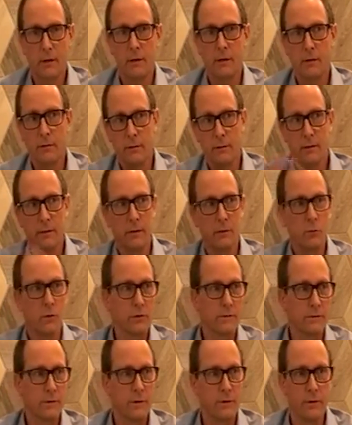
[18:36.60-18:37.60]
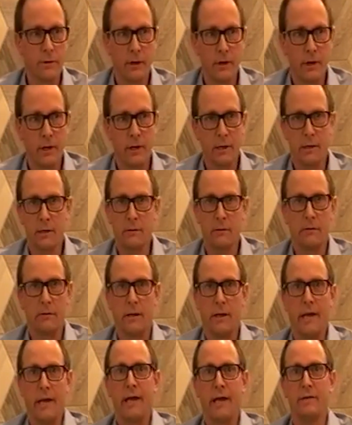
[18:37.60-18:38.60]
going to look at what's going on in
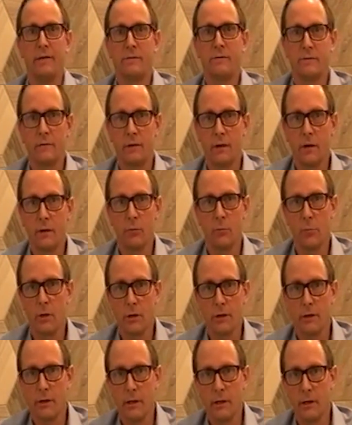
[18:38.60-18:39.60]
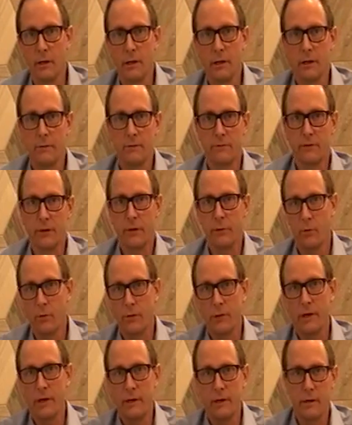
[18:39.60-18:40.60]
Edson, Alberta and say, well,
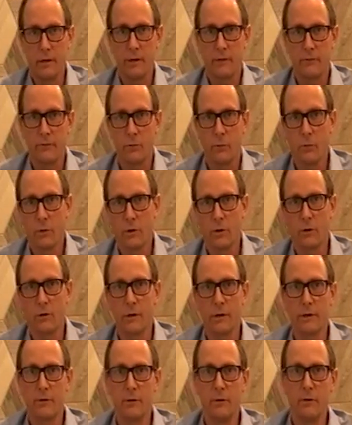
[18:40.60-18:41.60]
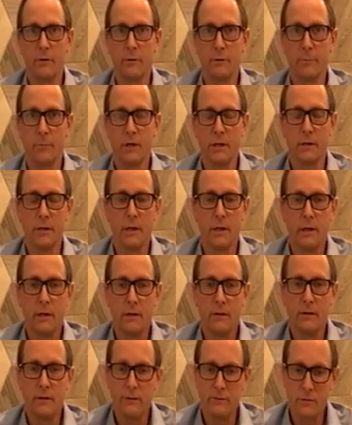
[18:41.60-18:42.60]
they did it, so we're going to do it. But
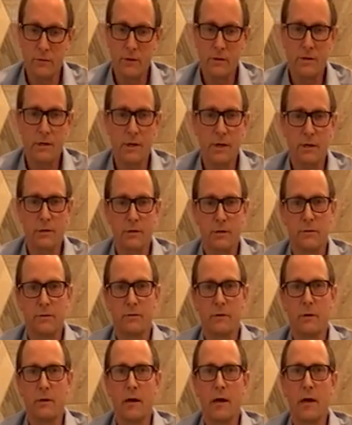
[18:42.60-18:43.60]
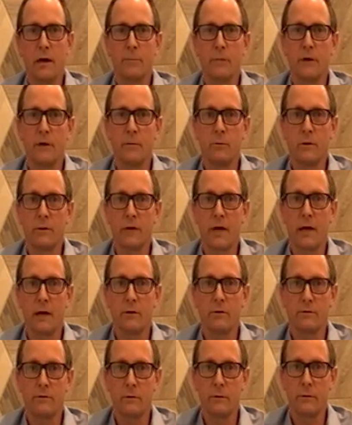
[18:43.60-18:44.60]
these are discussions that are happening with
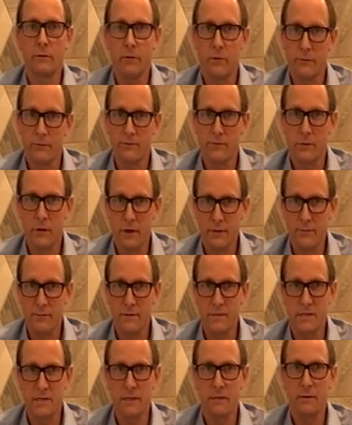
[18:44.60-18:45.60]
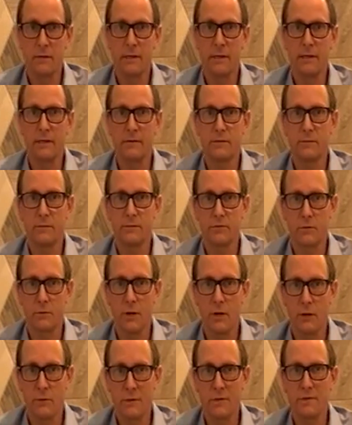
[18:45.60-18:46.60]
council, and those are our facilities, those are
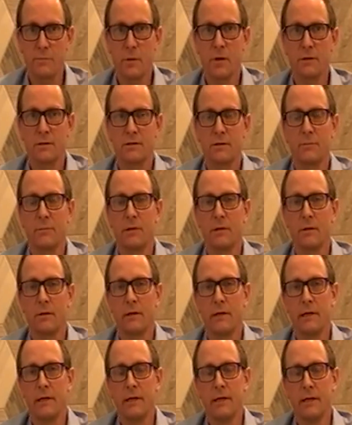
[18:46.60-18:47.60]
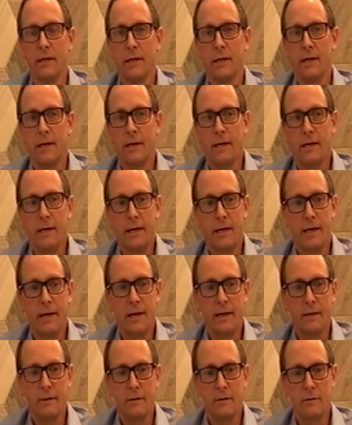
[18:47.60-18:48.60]
our responsibility,
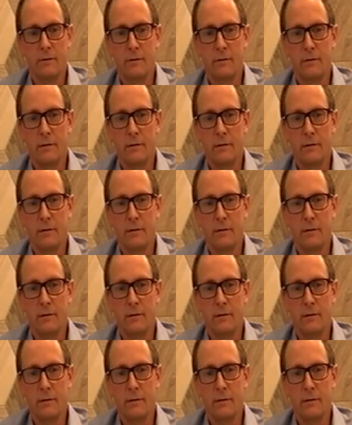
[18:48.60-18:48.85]
and